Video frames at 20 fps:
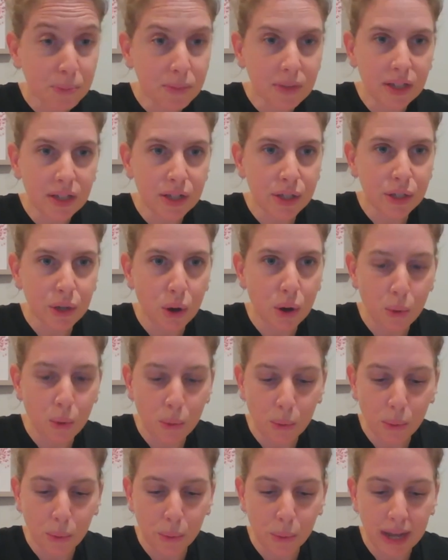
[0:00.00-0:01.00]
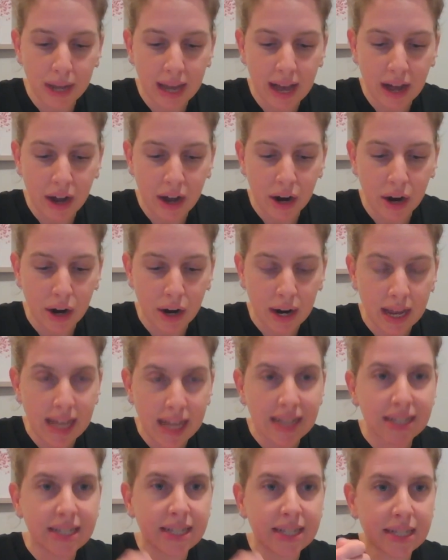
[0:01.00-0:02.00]
So we are
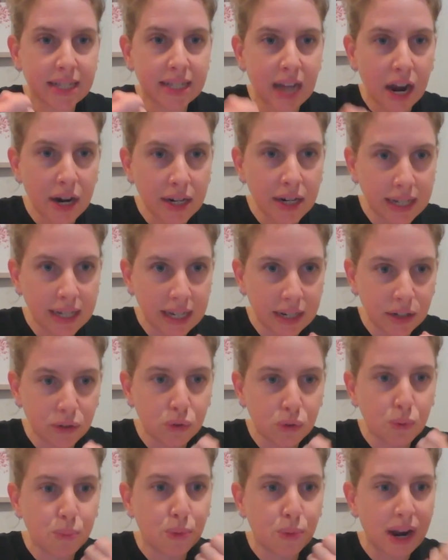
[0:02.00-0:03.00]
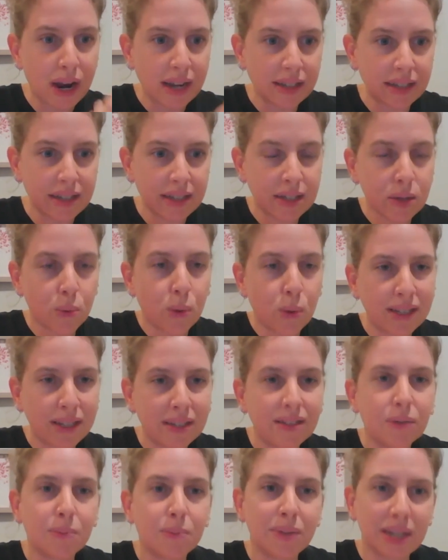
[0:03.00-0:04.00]
starting to practice what
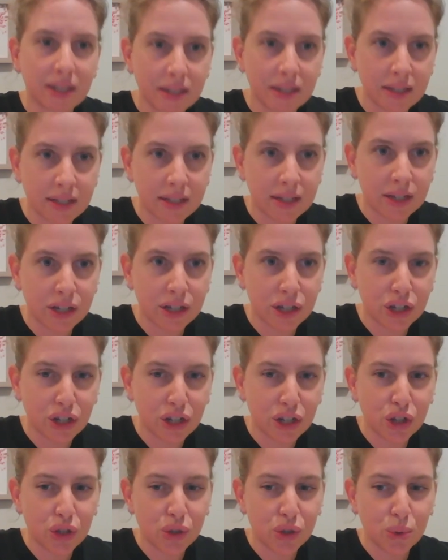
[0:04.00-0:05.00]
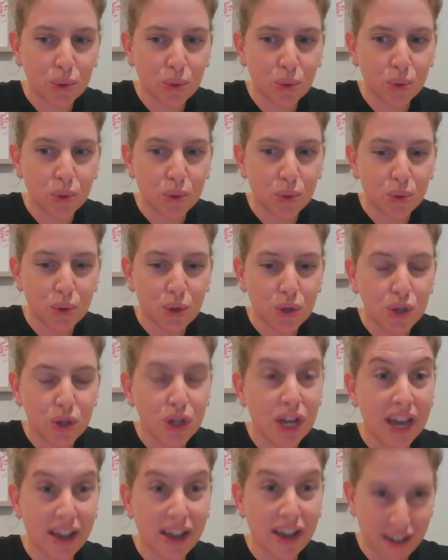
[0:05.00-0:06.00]
it means to
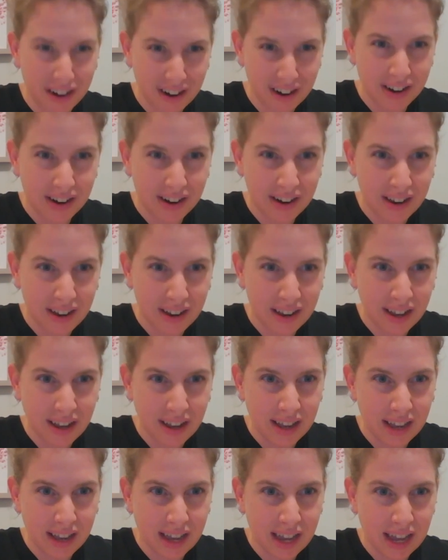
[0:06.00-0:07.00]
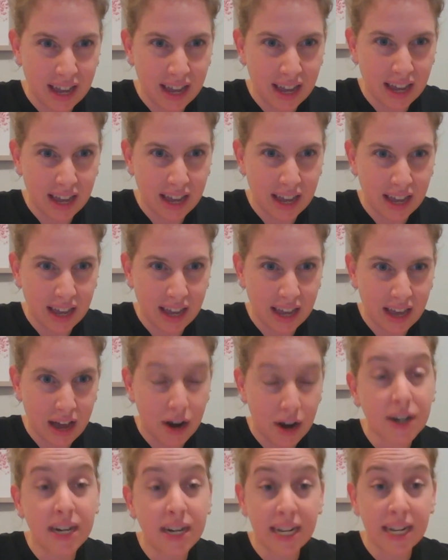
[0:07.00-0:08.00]
share
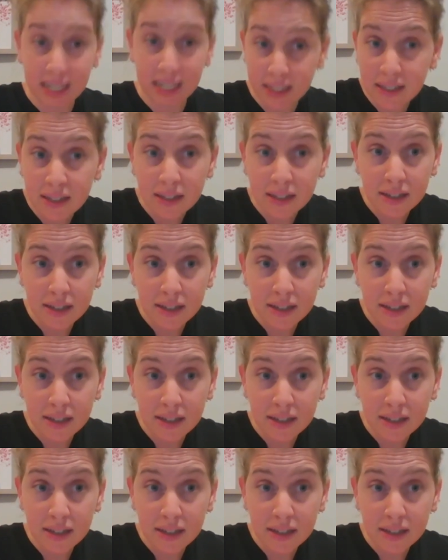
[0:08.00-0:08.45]
our needs